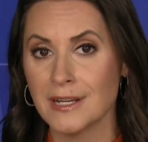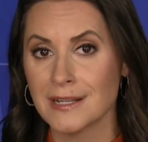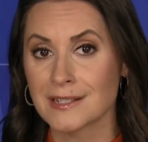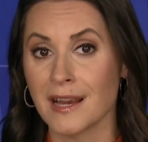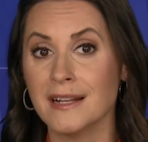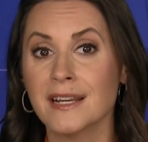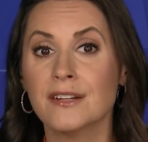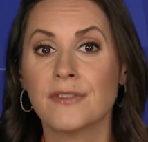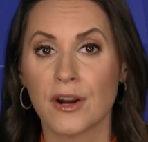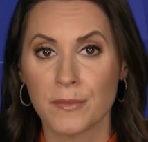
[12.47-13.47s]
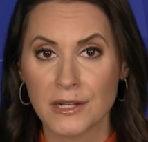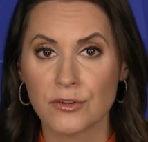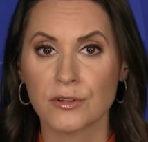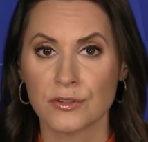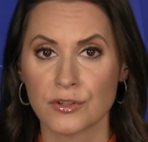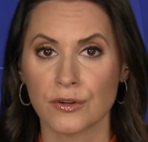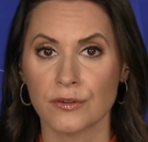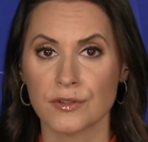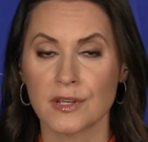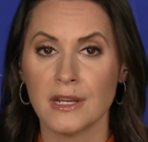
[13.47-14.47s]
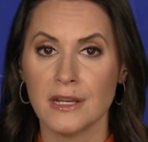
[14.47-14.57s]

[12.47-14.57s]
citing environmental concerns.